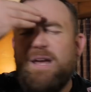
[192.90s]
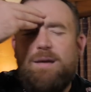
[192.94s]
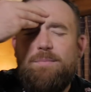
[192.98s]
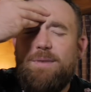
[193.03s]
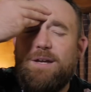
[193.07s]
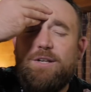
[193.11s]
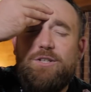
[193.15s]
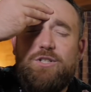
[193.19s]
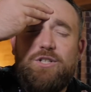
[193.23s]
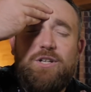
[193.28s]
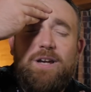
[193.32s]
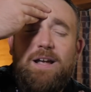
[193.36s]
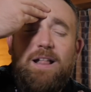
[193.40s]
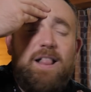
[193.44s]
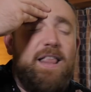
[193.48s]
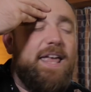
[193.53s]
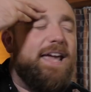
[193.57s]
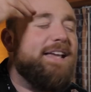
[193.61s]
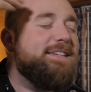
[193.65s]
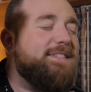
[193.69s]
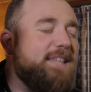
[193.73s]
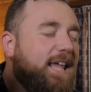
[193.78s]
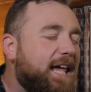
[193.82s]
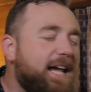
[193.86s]
image
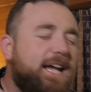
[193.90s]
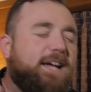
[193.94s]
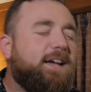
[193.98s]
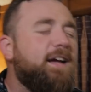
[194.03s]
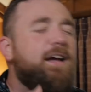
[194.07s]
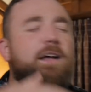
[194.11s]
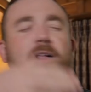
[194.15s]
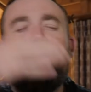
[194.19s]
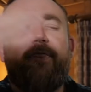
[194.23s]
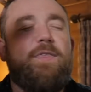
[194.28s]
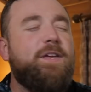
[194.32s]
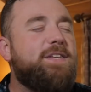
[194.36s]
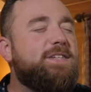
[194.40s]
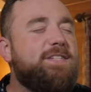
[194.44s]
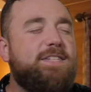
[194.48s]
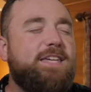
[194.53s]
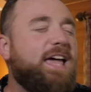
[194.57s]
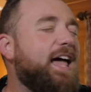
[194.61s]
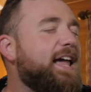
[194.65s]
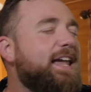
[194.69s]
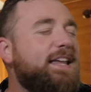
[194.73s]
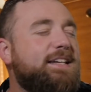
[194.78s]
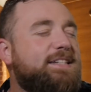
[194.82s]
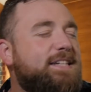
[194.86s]
is like the
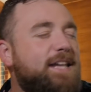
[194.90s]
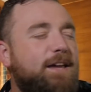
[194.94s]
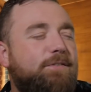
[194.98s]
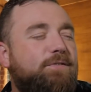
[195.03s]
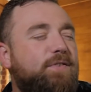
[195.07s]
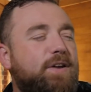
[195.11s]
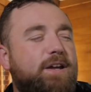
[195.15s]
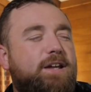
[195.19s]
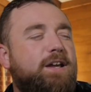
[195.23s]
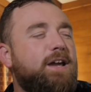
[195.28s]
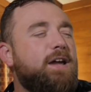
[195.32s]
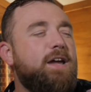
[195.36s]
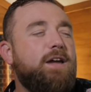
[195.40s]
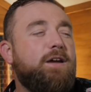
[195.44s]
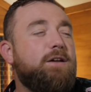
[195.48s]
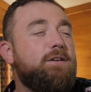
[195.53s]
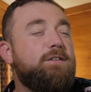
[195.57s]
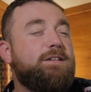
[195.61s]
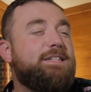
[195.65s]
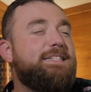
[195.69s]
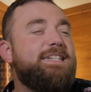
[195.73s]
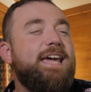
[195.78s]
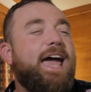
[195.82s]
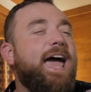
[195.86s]
scientific
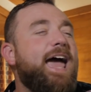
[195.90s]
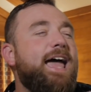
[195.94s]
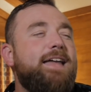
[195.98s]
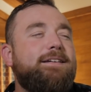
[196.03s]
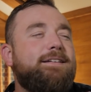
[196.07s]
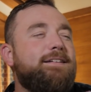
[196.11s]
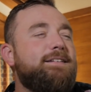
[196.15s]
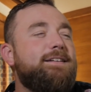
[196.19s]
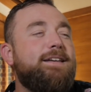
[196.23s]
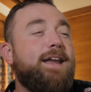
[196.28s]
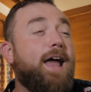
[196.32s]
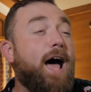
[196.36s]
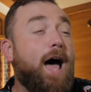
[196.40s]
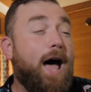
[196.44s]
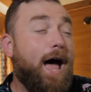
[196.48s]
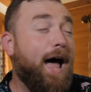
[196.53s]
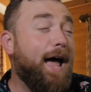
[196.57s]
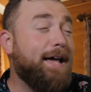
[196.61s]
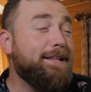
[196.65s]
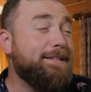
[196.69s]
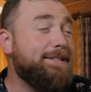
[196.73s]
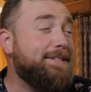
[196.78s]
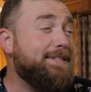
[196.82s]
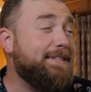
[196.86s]
dad
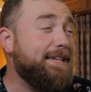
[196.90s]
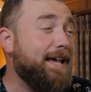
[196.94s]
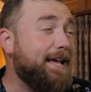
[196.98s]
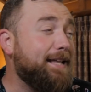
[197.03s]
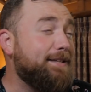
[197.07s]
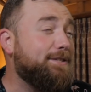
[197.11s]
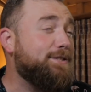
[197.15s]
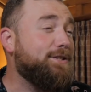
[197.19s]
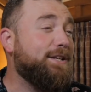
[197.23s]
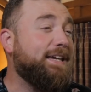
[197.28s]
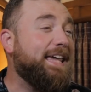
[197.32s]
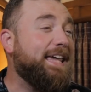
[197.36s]
nonsense